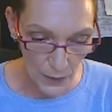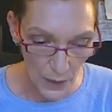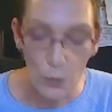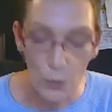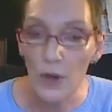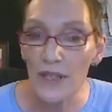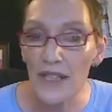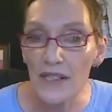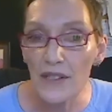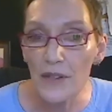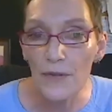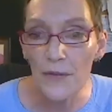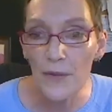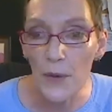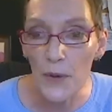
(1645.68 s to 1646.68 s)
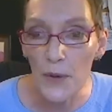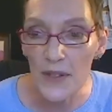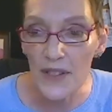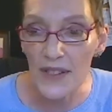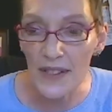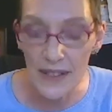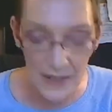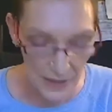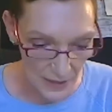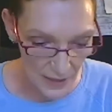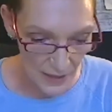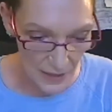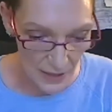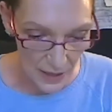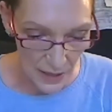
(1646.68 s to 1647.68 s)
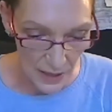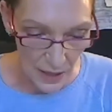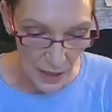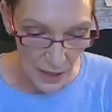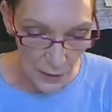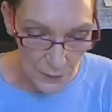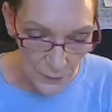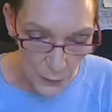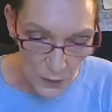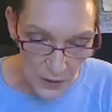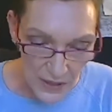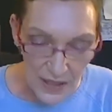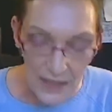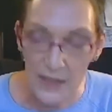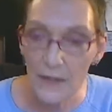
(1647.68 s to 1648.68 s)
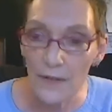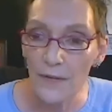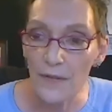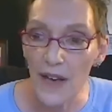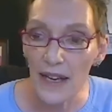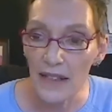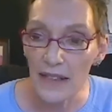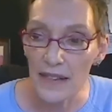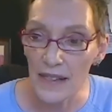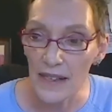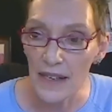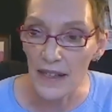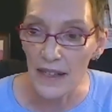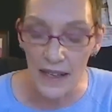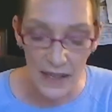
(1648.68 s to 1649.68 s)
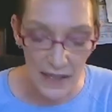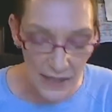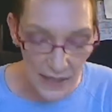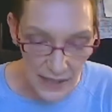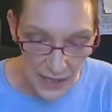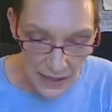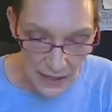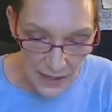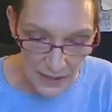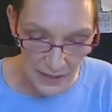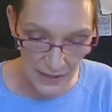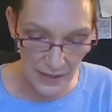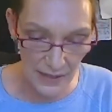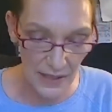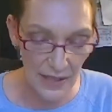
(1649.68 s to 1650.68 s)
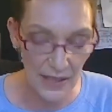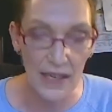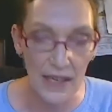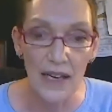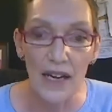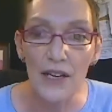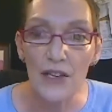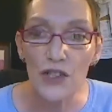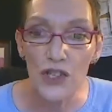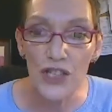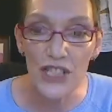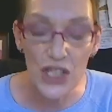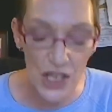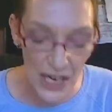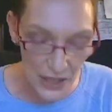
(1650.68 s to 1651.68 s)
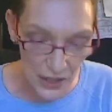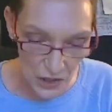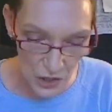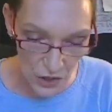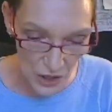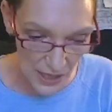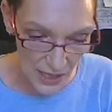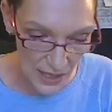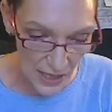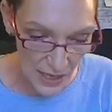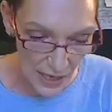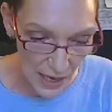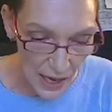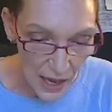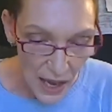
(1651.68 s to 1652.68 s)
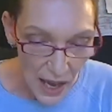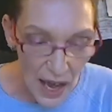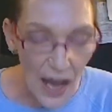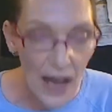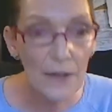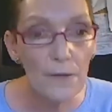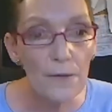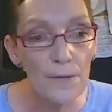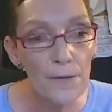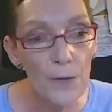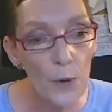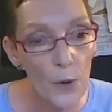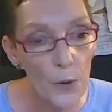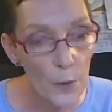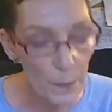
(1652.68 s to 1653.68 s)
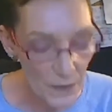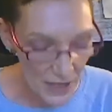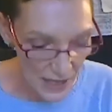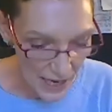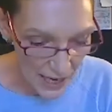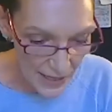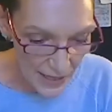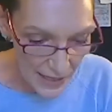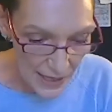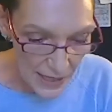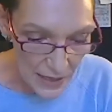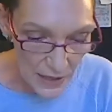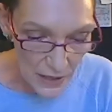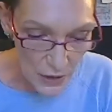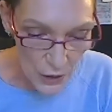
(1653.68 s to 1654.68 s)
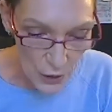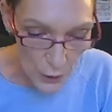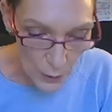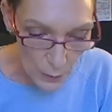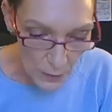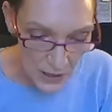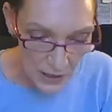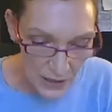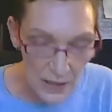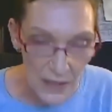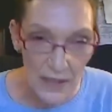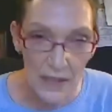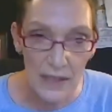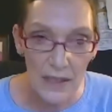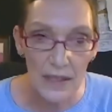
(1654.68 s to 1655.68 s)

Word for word: What is a force? A force is a factor, a tendency, a trajectory, unformed and indeterminate,